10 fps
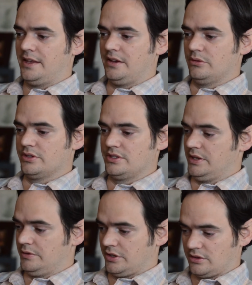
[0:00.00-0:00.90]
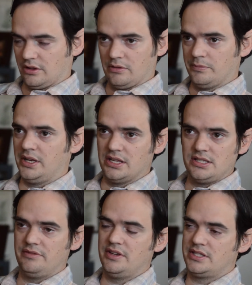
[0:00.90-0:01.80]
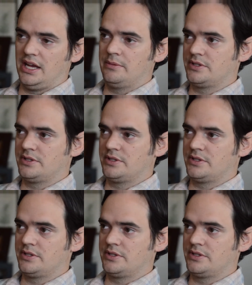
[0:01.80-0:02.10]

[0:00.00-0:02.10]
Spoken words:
it took the little mini DV tape.